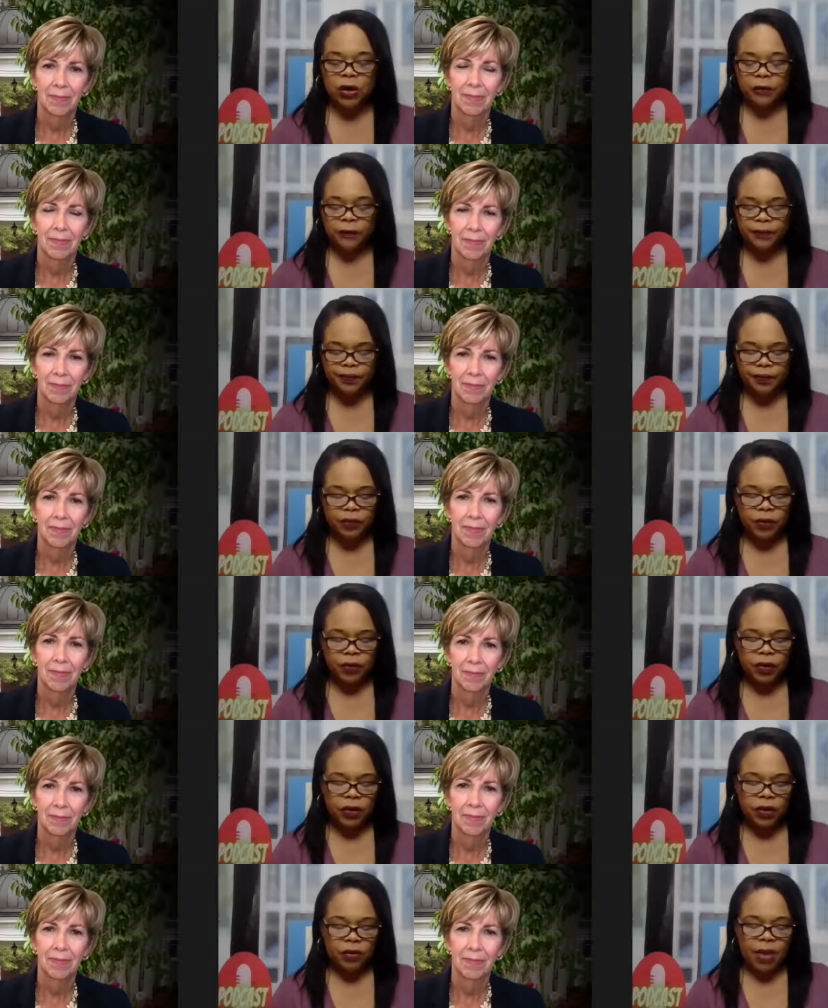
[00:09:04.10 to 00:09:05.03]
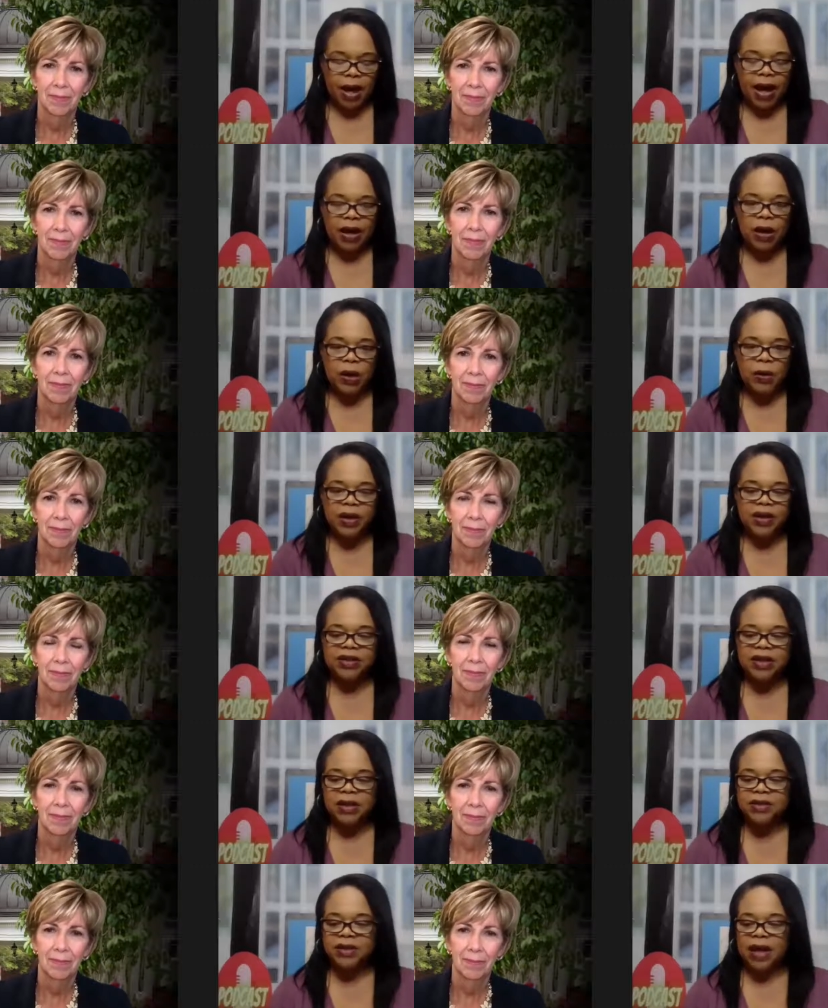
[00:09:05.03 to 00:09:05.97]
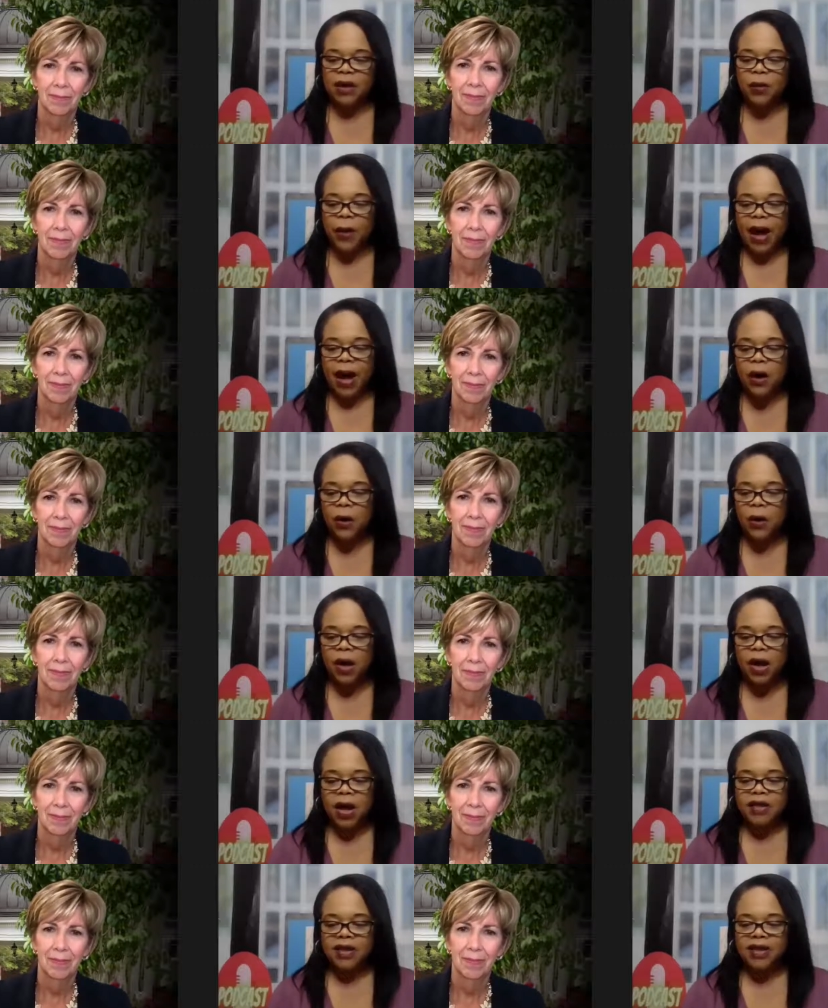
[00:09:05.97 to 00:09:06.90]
Speaker 1: your your bio, it seems like wow,